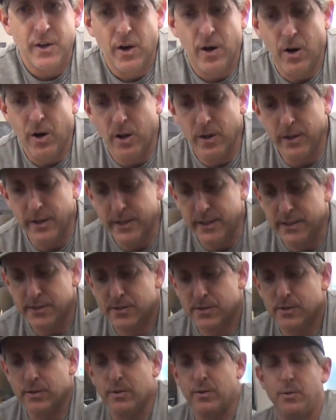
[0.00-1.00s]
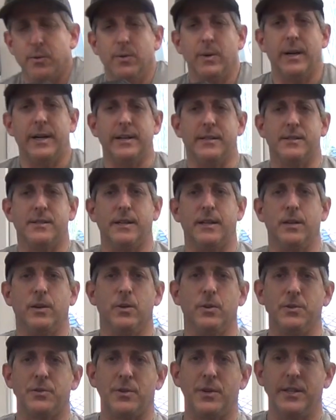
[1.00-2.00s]
all into a
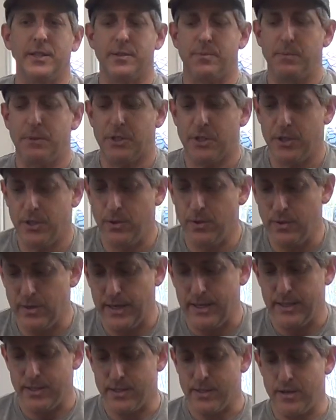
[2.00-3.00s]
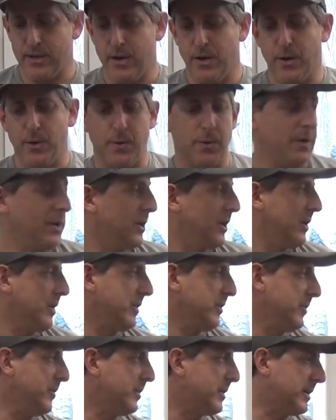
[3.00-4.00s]
single transmission unit. So
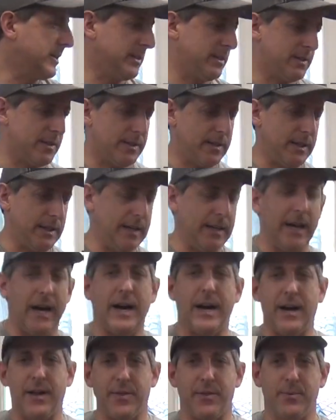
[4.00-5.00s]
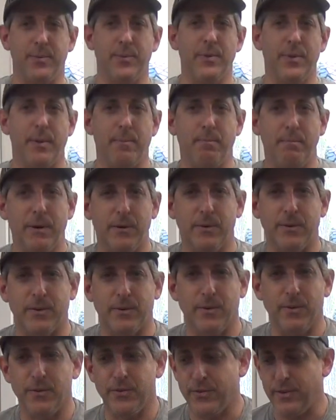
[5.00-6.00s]
you can see through the
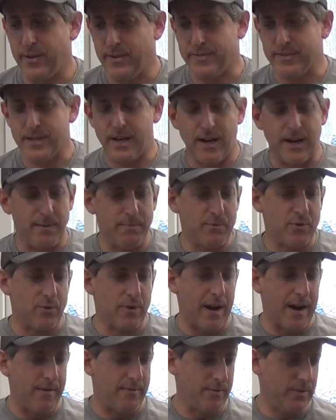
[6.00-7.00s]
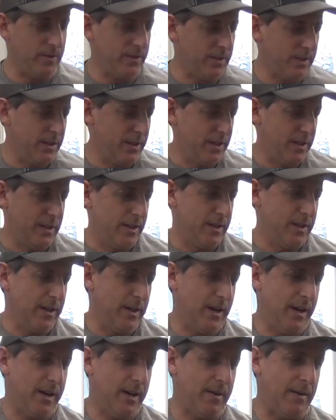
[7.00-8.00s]
miracles of time travel,
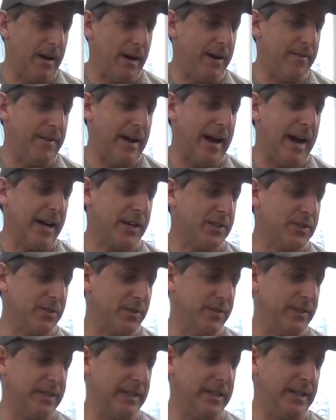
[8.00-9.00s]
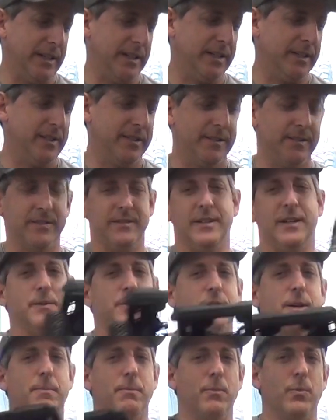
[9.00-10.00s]
I
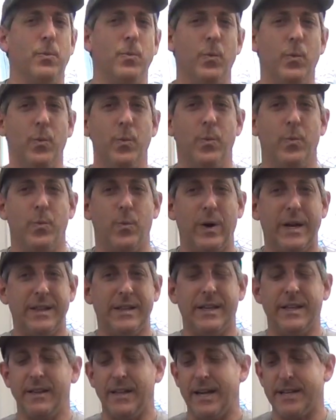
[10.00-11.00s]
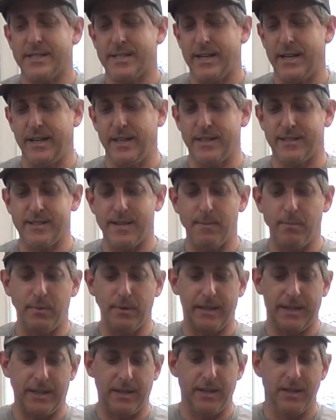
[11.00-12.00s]
was up way late last night
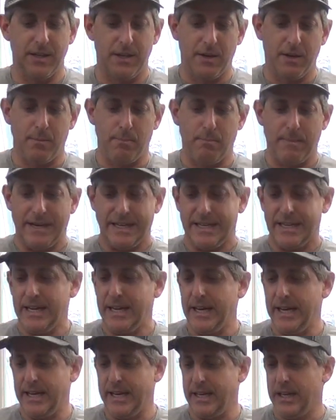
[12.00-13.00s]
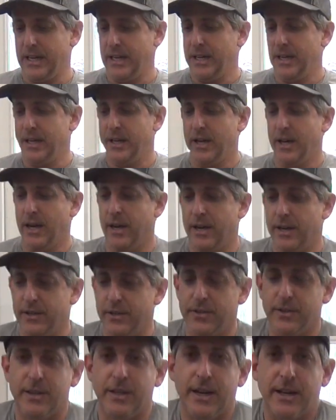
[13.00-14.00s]
assembling my kit.
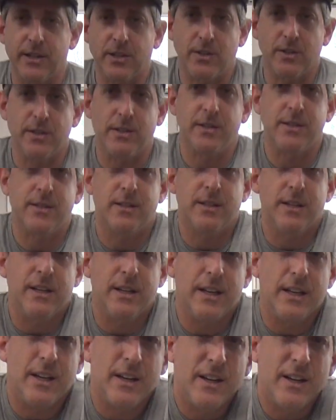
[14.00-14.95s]
You can actually see